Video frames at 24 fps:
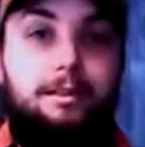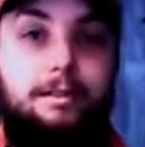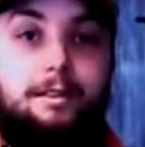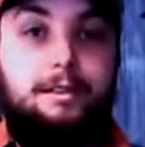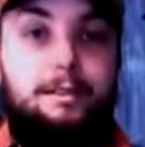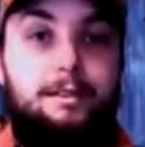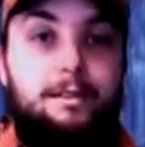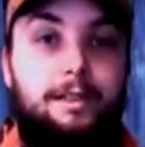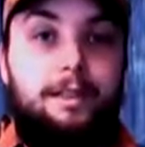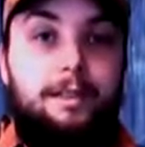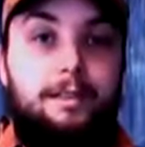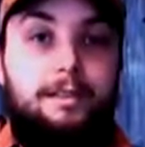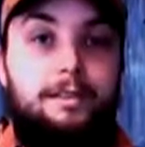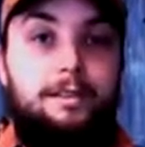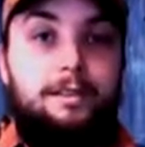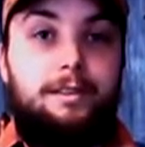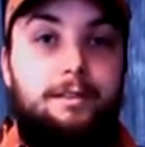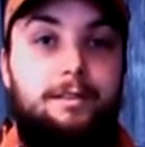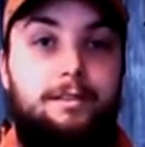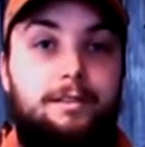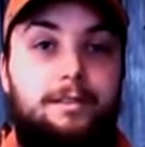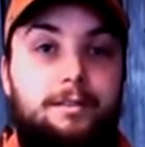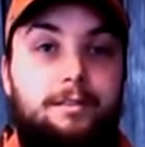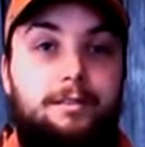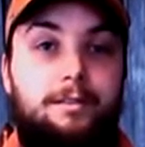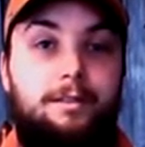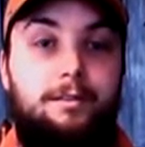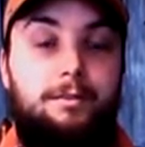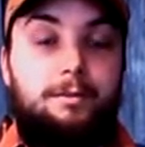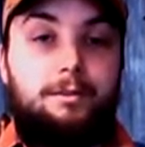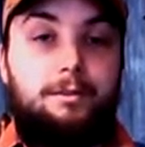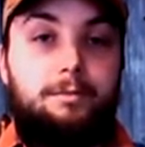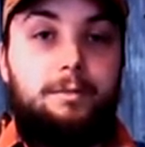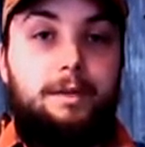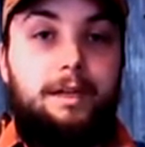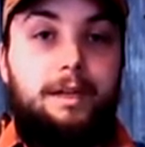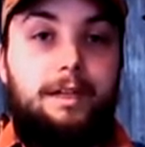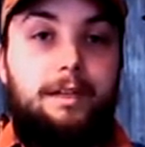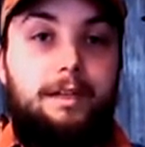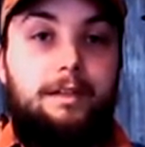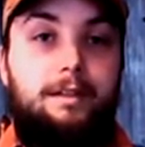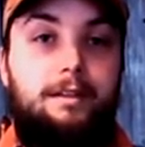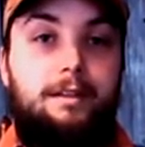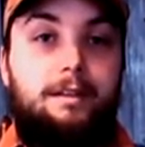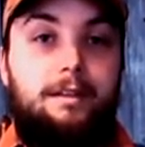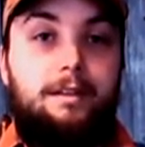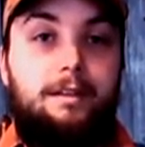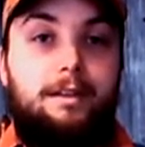in the 60s and was
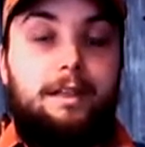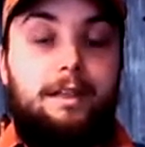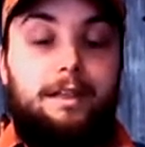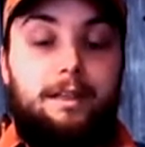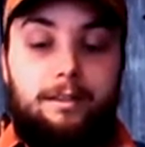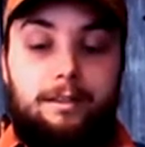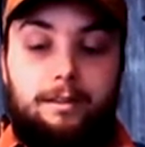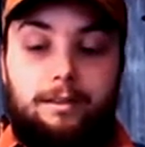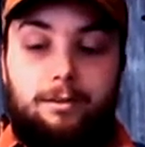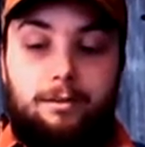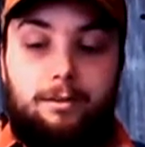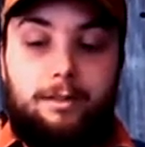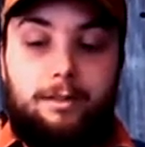made, it and the